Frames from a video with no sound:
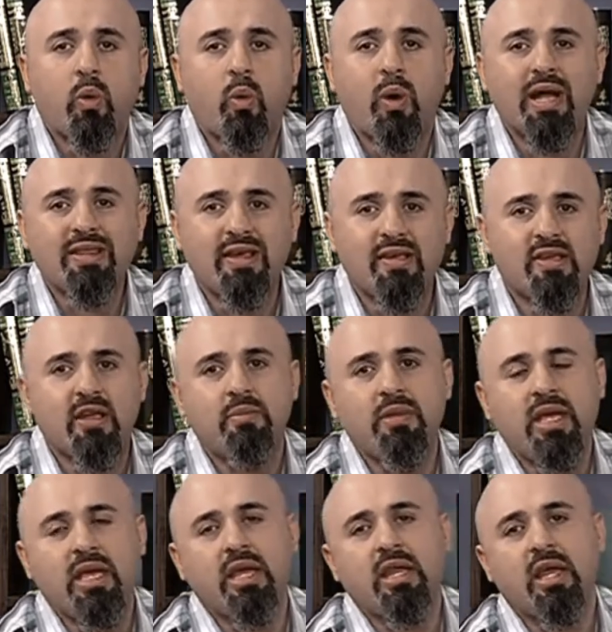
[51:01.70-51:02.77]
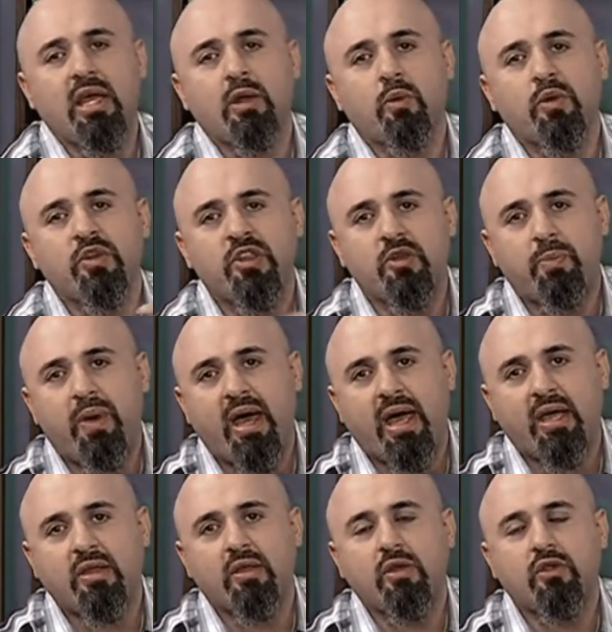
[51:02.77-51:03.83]
What does it mean in
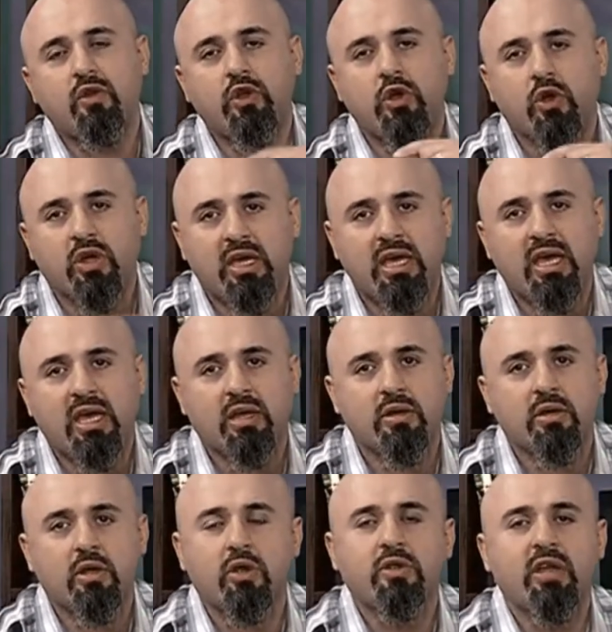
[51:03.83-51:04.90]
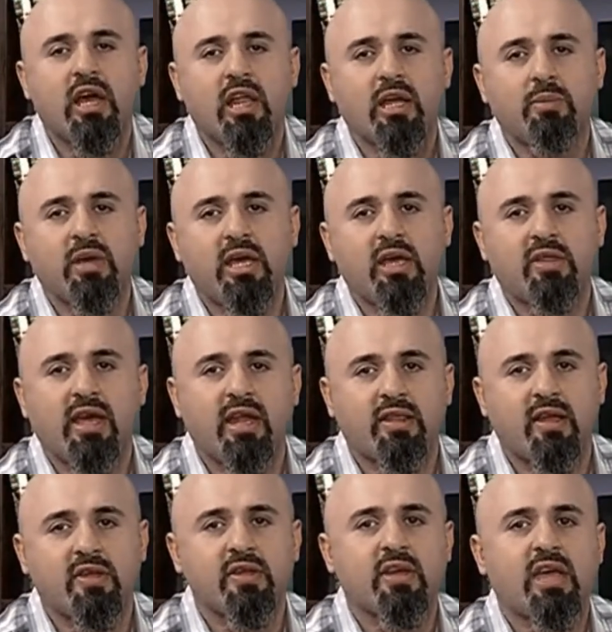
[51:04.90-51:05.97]
respect to your kin? You're telling me that it
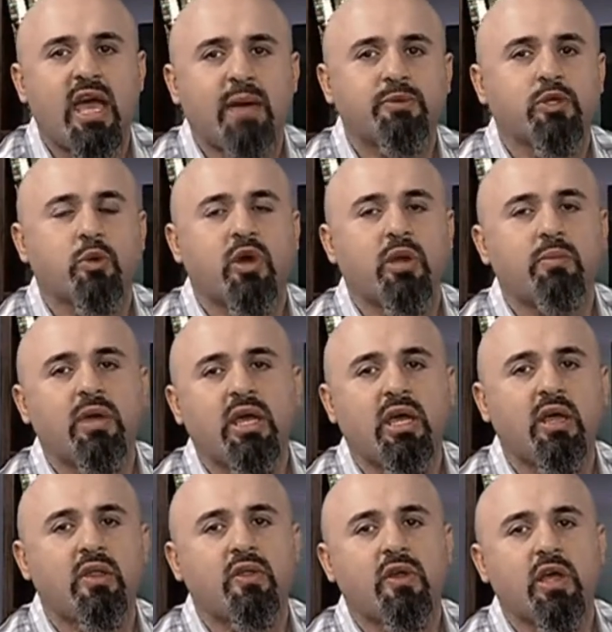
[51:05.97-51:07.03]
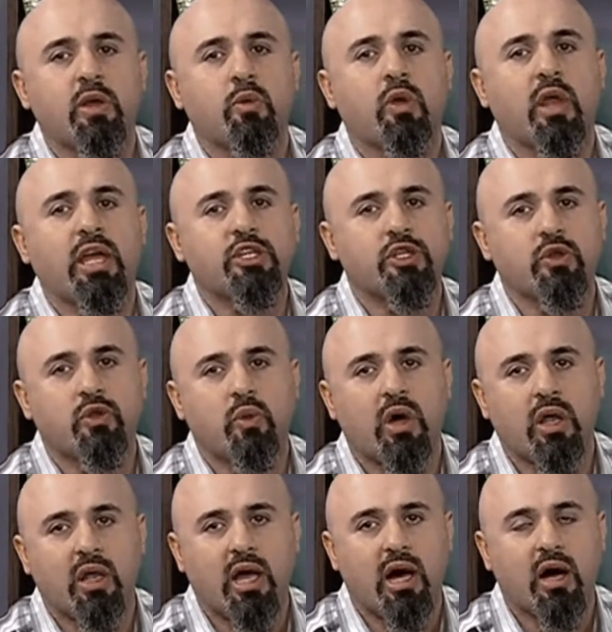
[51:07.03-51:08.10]
doesn't capture what it means in relation to
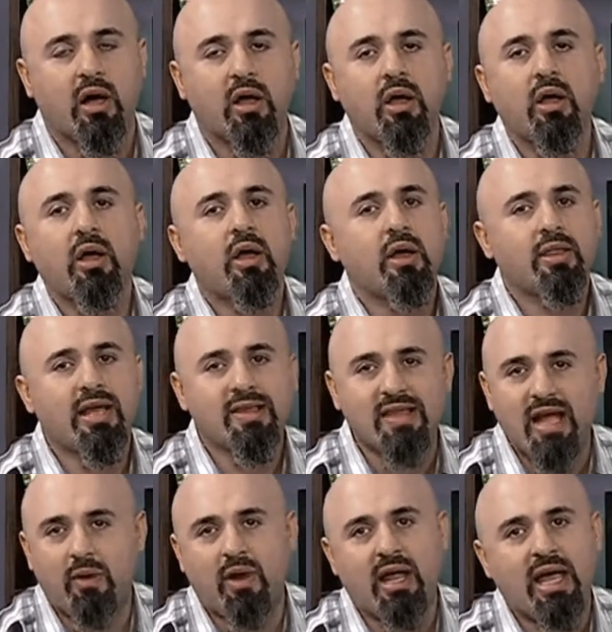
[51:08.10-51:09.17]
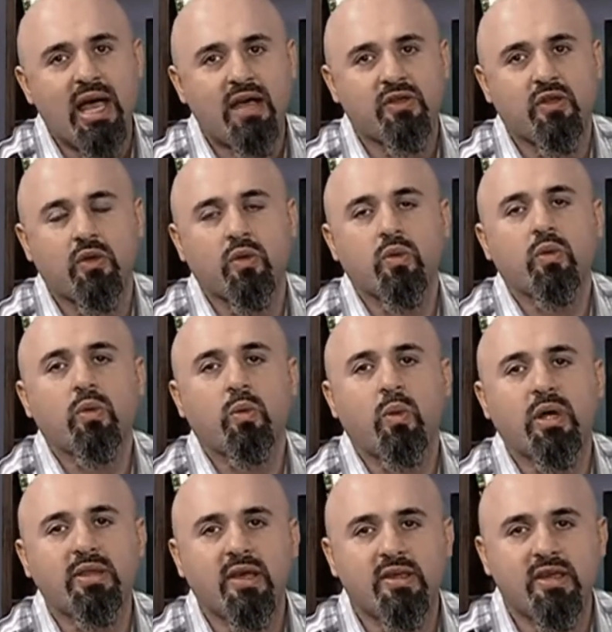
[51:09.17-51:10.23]
Allah. That's not what I asked you.
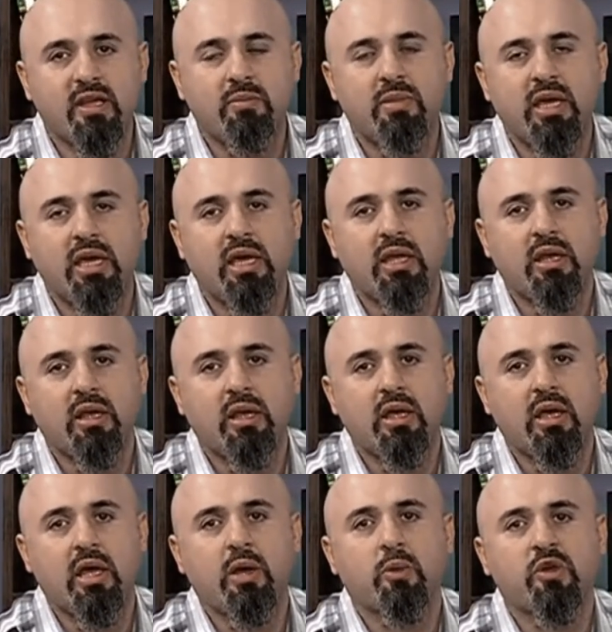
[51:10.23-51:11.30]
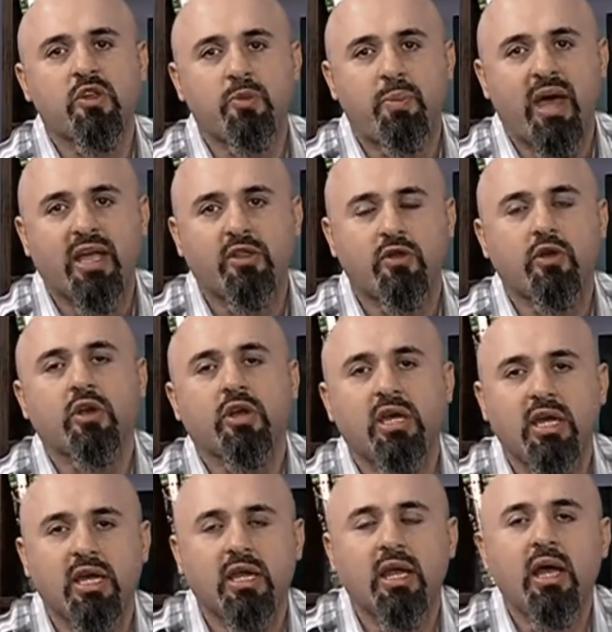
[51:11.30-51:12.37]
What does it mean in respect to your
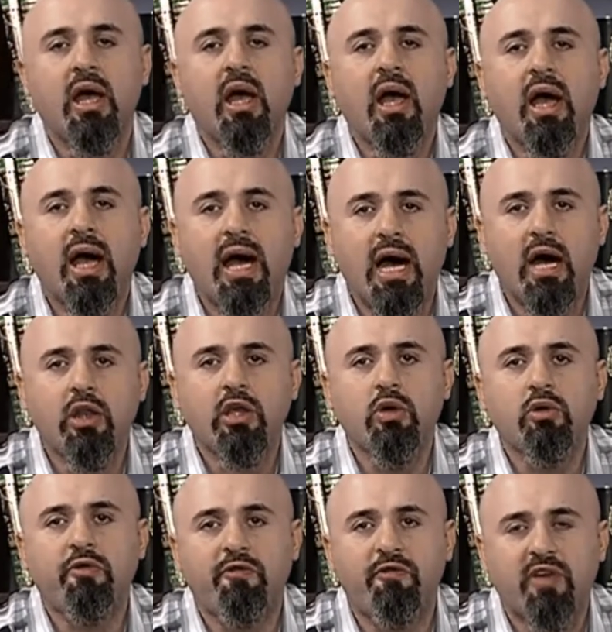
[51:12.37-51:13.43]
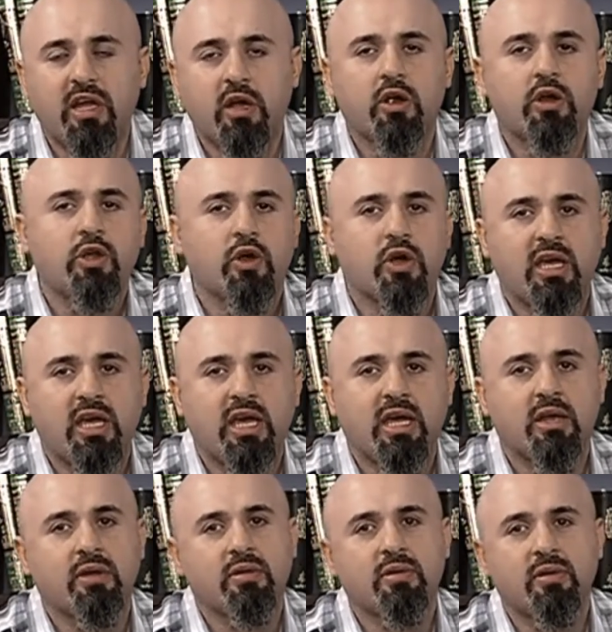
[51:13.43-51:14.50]
kin? How do you fear your
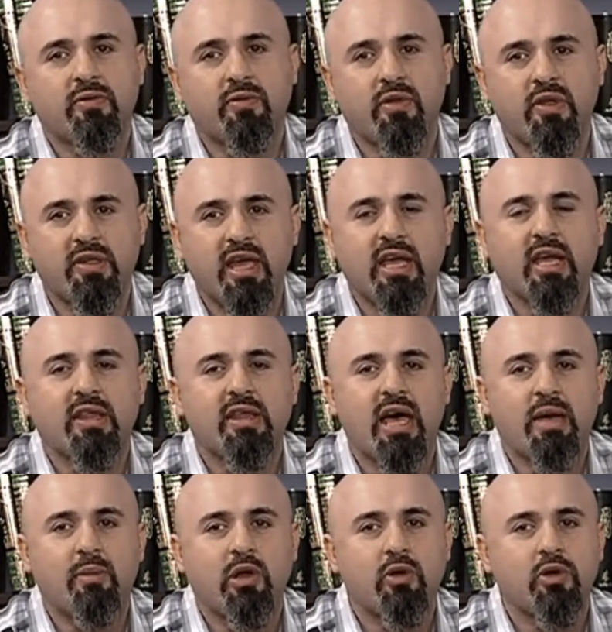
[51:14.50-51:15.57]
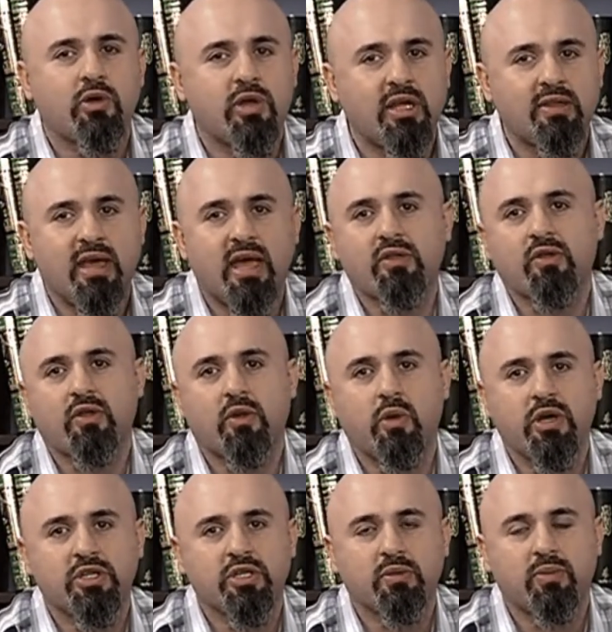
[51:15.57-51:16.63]
kin? For the sake of time, I know you need to answer the
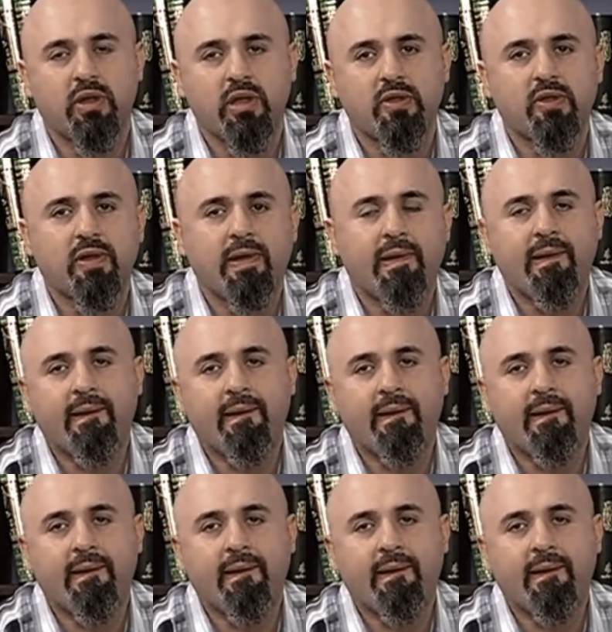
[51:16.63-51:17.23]
question, please.